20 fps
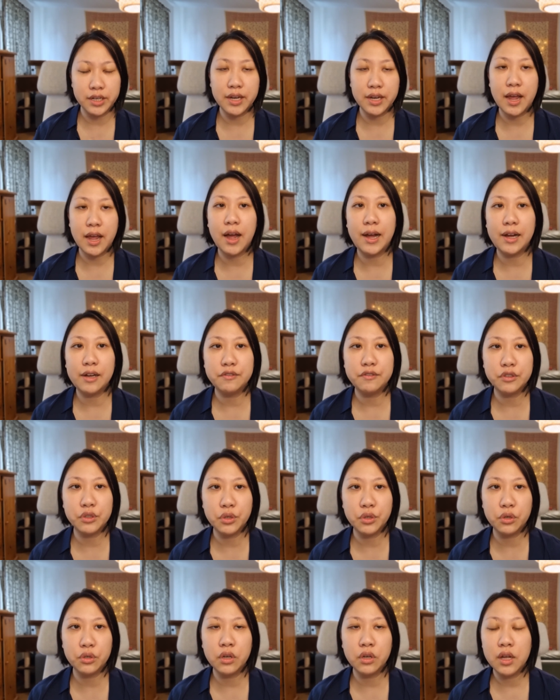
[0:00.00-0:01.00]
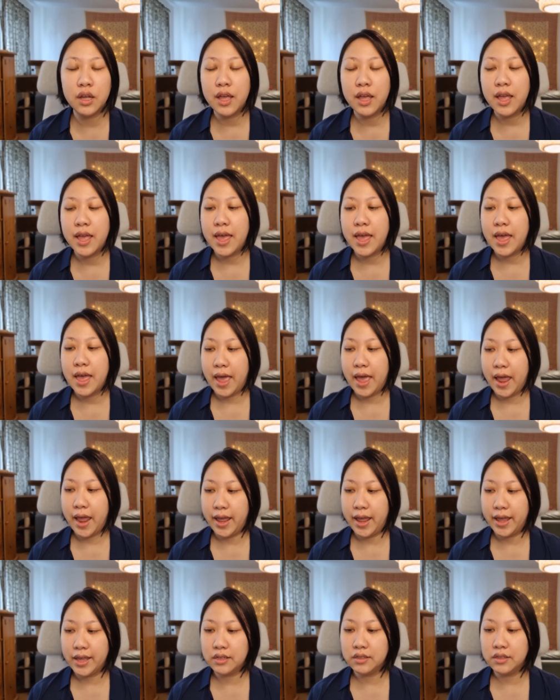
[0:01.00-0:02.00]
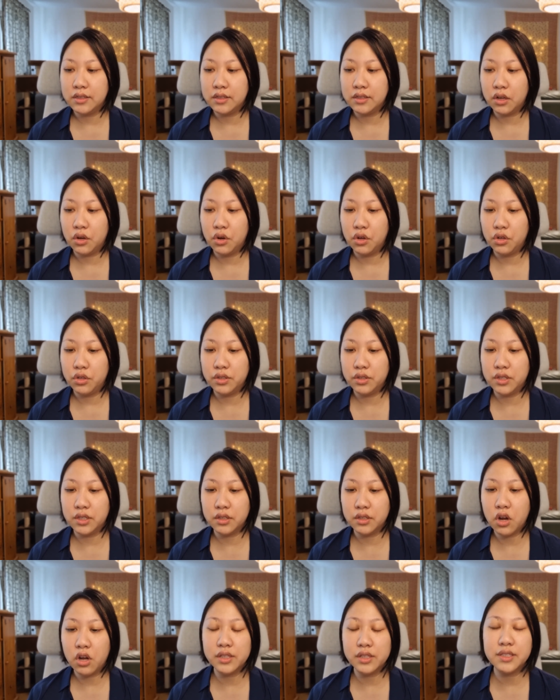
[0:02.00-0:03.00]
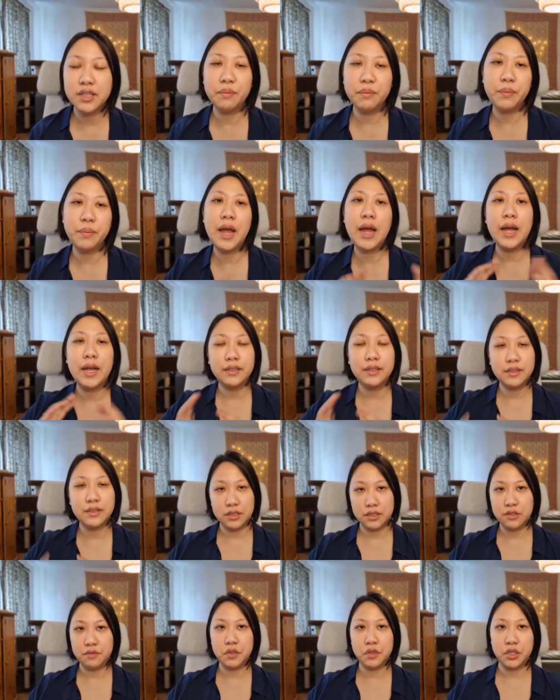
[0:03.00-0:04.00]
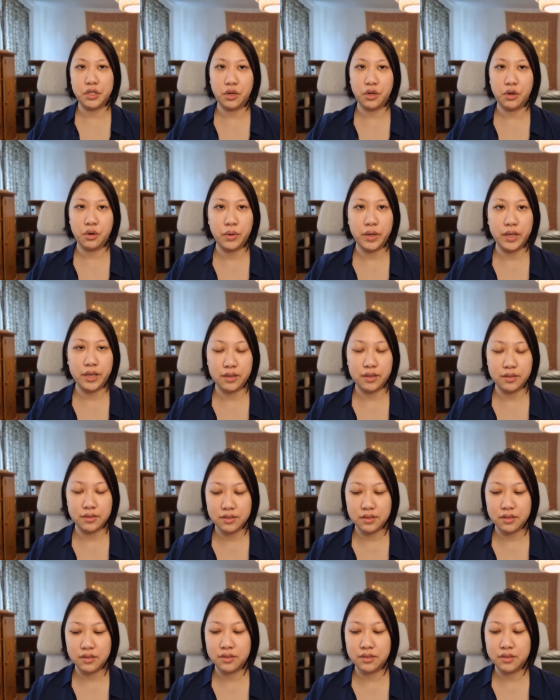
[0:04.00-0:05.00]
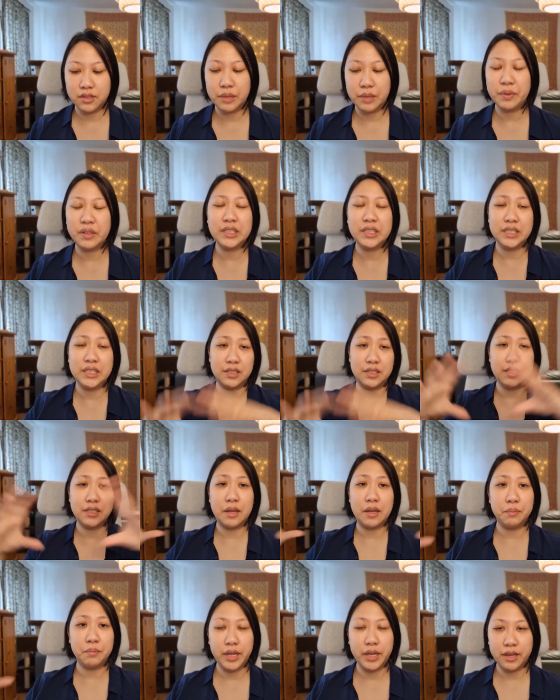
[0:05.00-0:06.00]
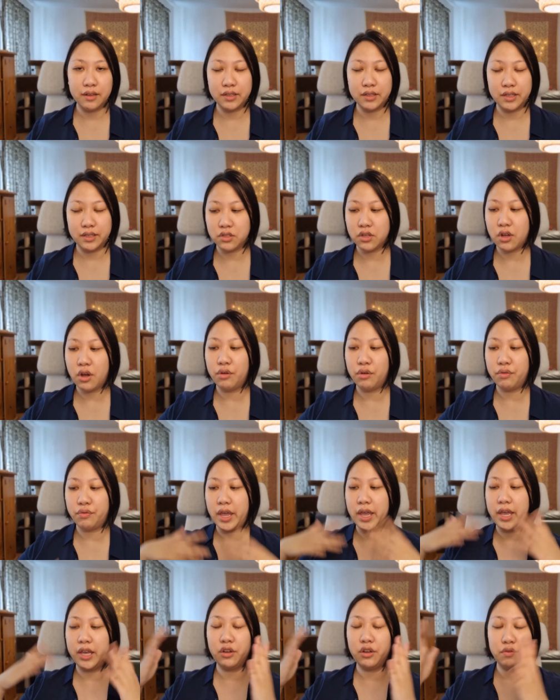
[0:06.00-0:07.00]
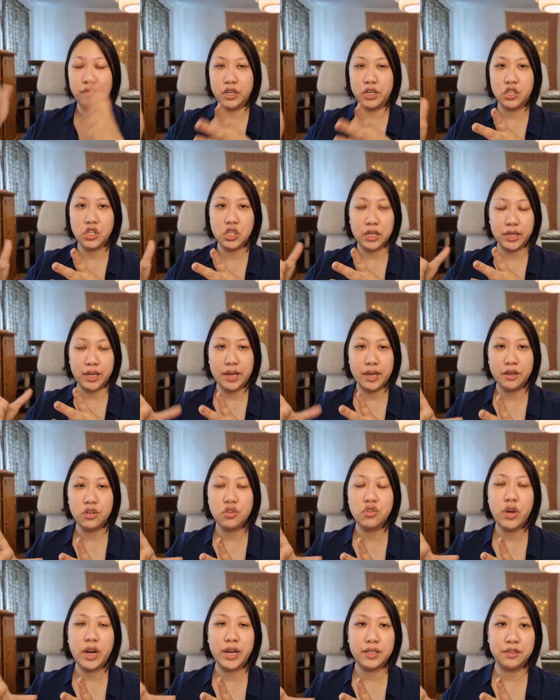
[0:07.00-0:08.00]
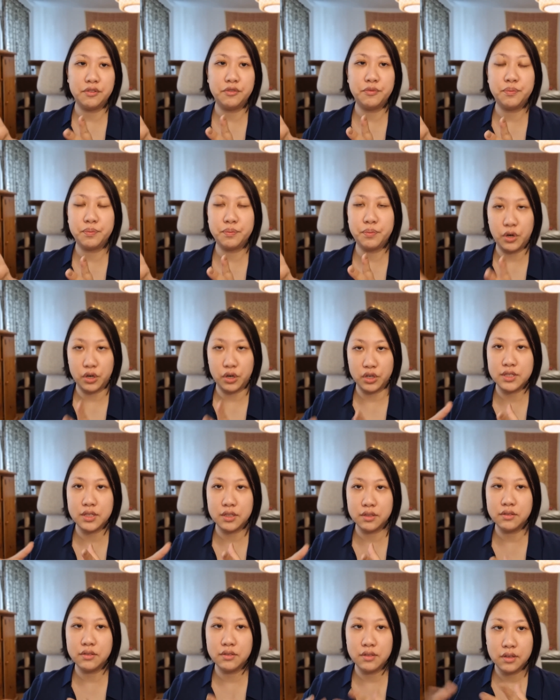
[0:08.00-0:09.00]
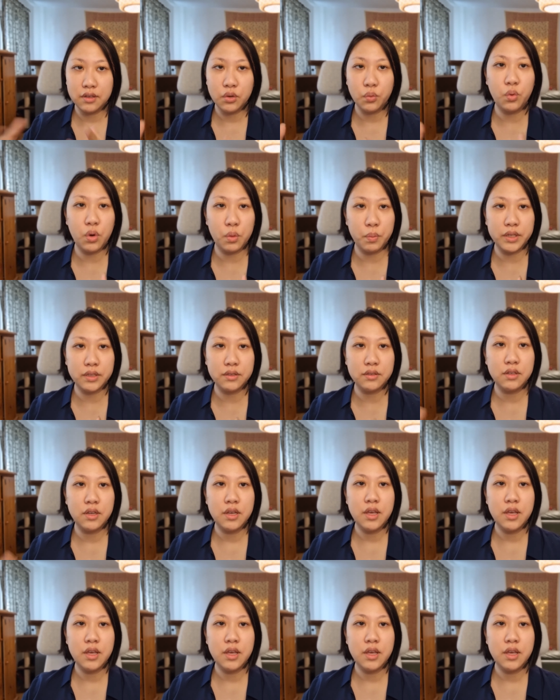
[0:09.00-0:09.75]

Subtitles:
half ago. And the concept behind this video is typically the thumbnail is of a conventionally unattractive person, woman,